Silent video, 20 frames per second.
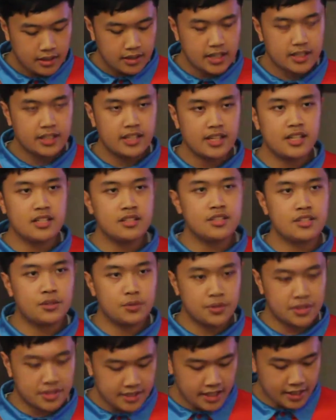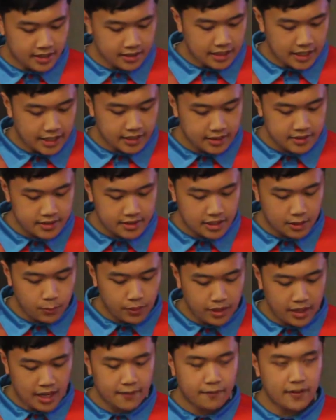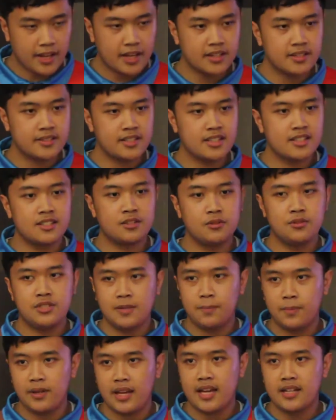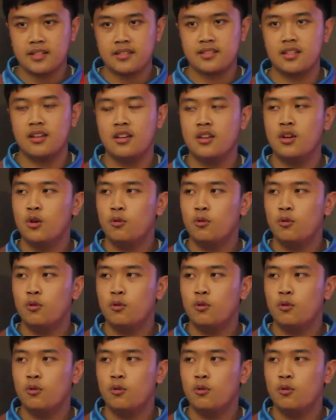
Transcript: It is through satellites that we have access to GPS,